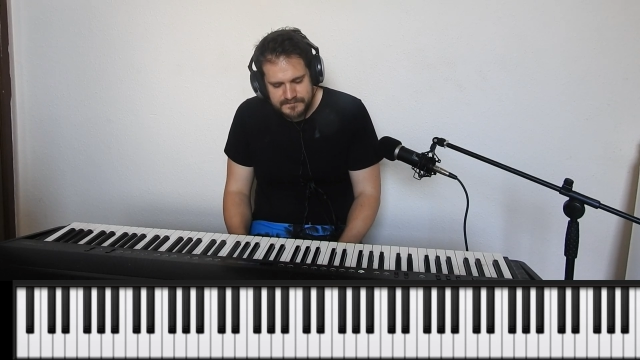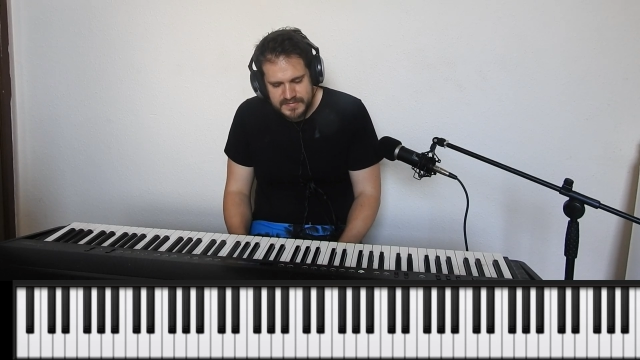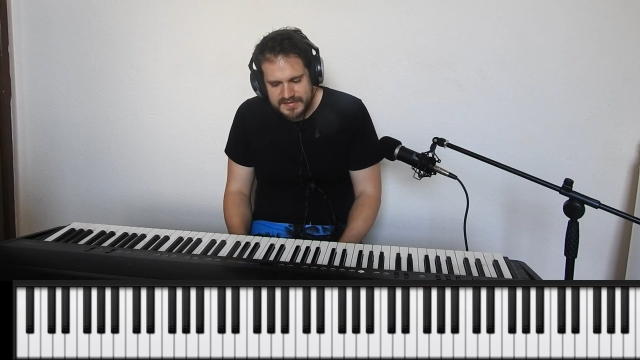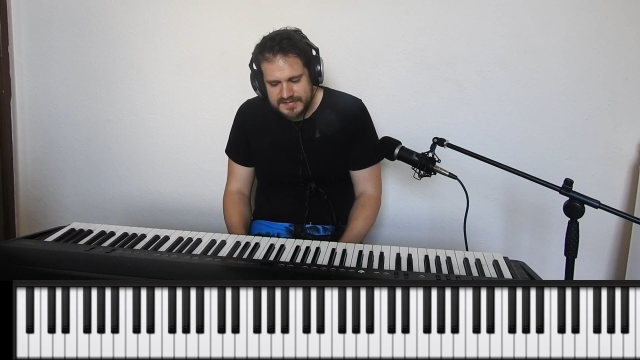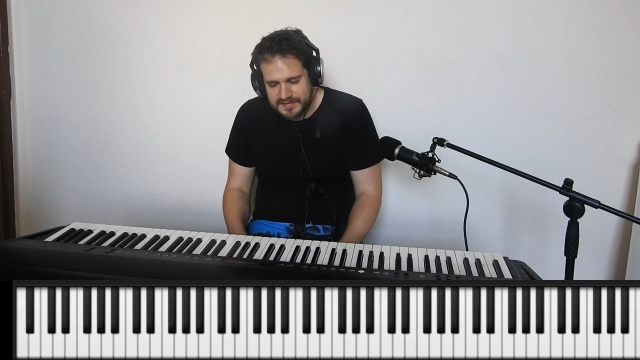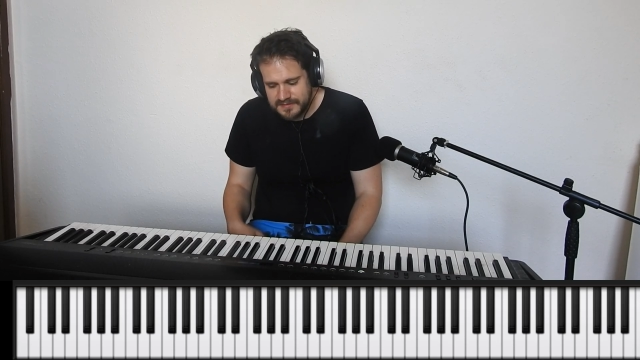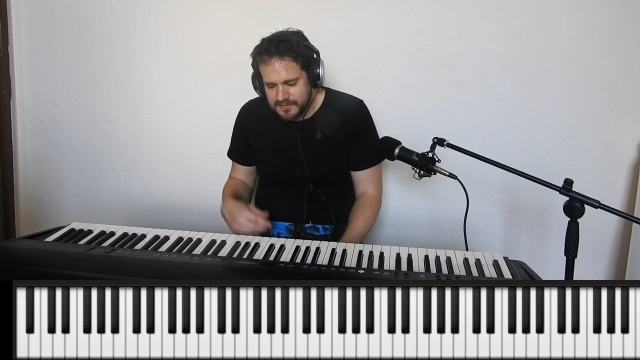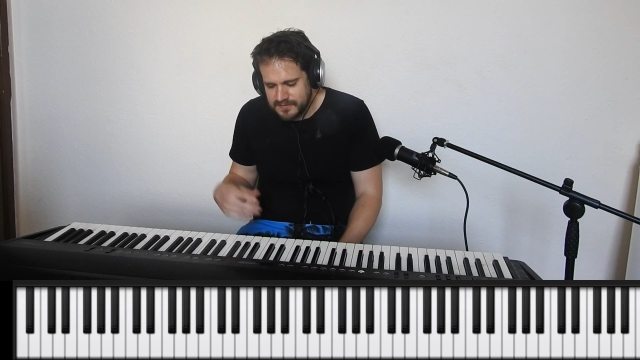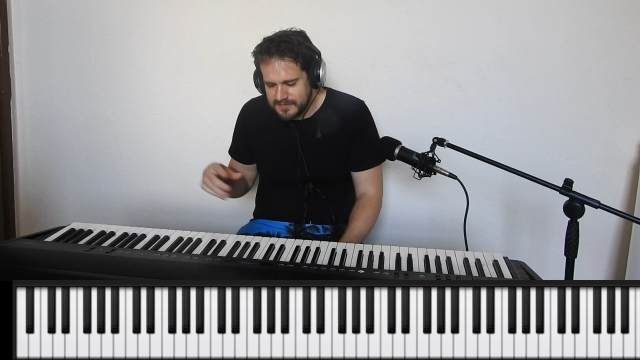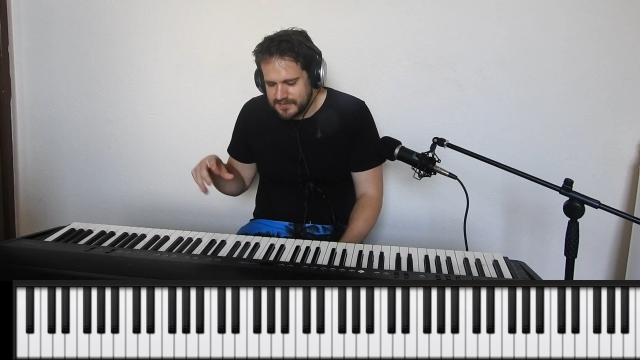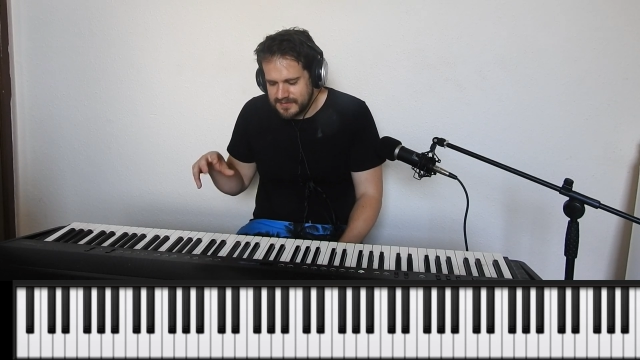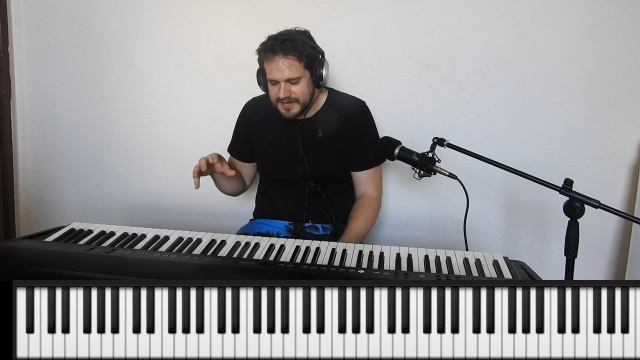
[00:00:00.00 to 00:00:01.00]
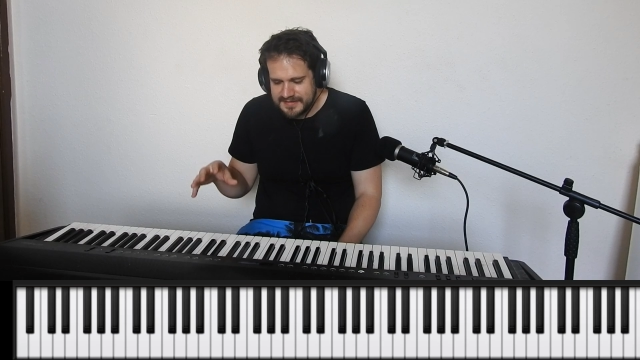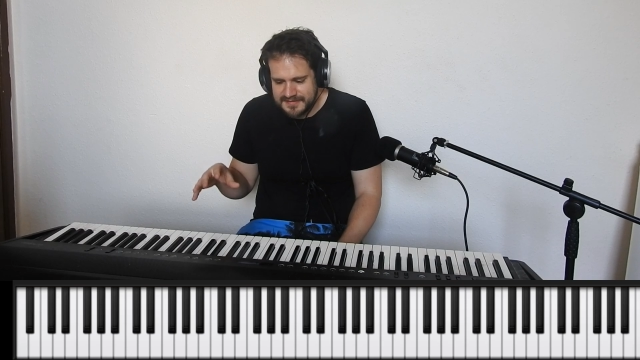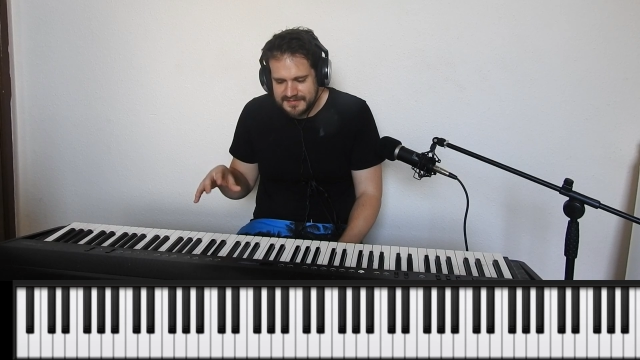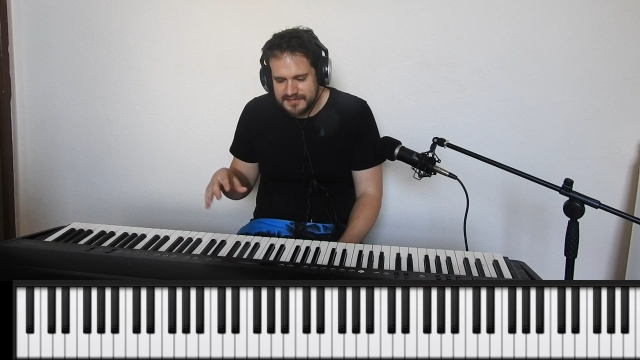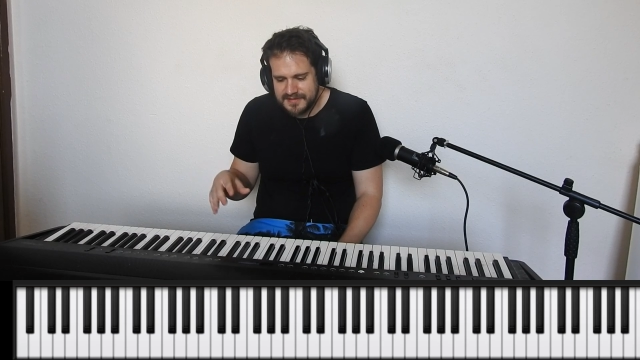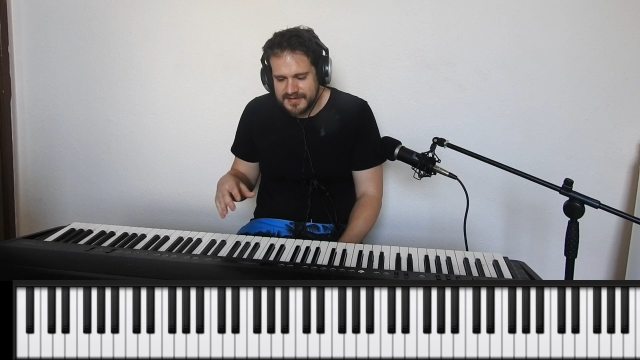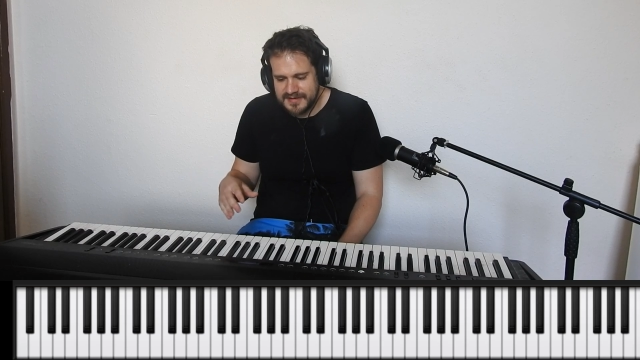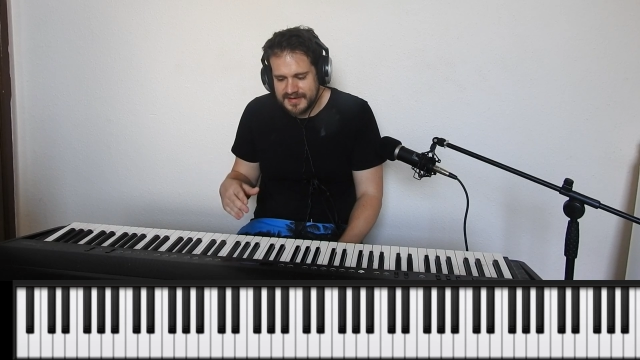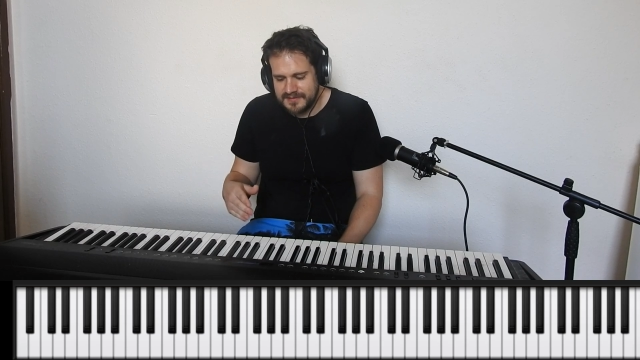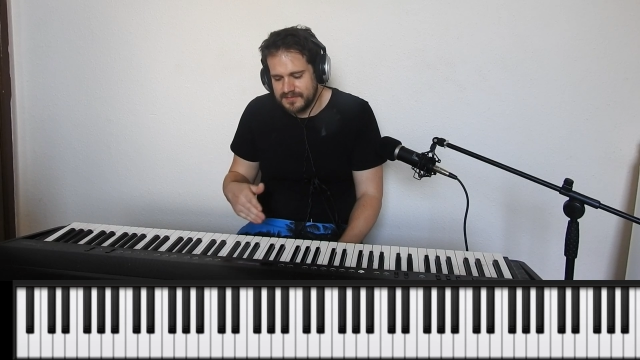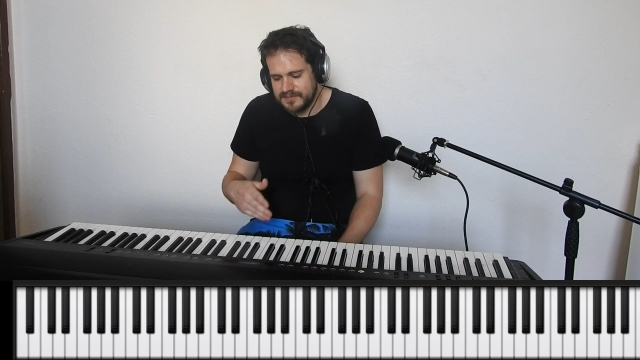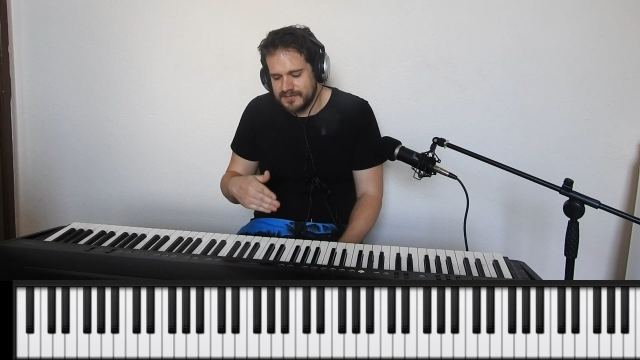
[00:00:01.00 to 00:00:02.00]
So let's try
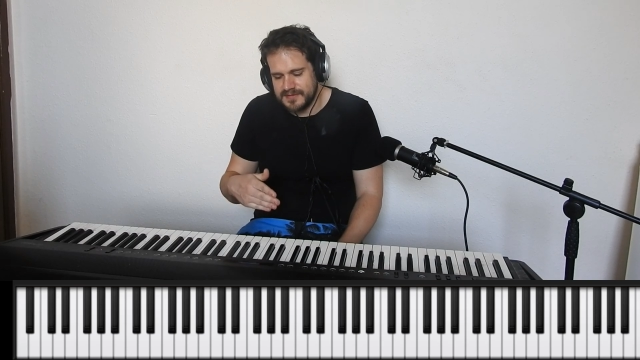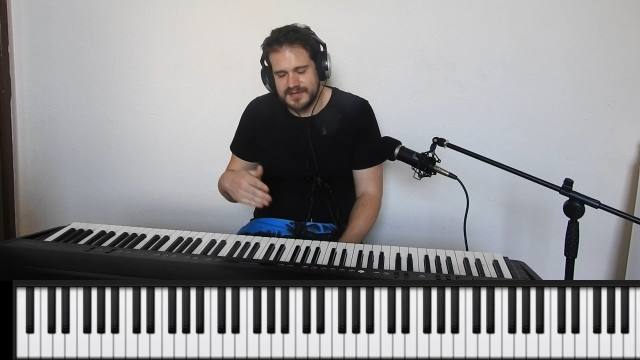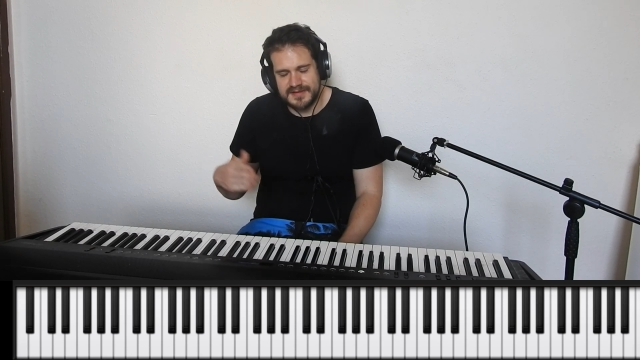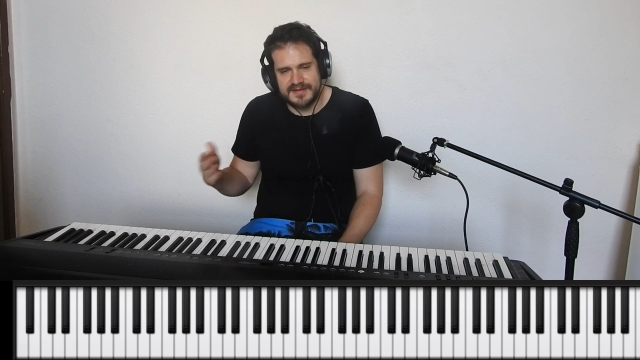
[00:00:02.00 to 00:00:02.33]
again with a